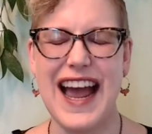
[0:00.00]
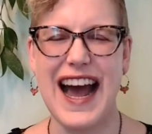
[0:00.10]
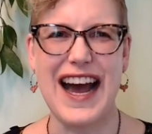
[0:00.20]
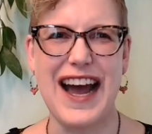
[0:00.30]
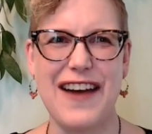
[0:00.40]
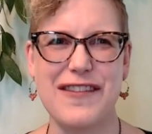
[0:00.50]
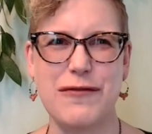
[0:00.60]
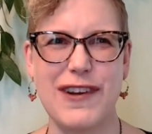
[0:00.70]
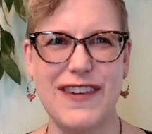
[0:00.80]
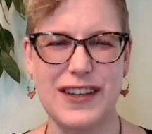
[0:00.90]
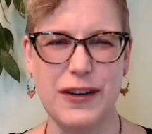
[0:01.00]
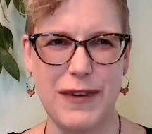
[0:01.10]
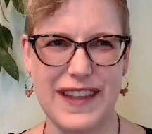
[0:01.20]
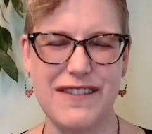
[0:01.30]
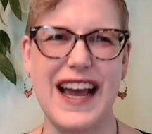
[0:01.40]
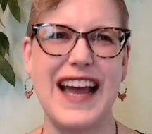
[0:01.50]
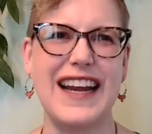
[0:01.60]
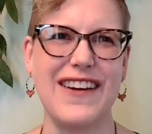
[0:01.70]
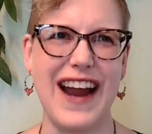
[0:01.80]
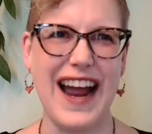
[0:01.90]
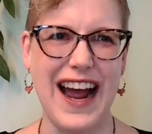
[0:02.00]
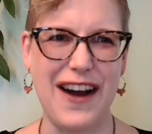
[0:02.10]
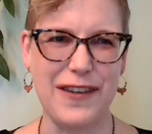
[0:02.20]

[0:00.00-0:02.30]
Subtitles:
have them reflect on what they've done or how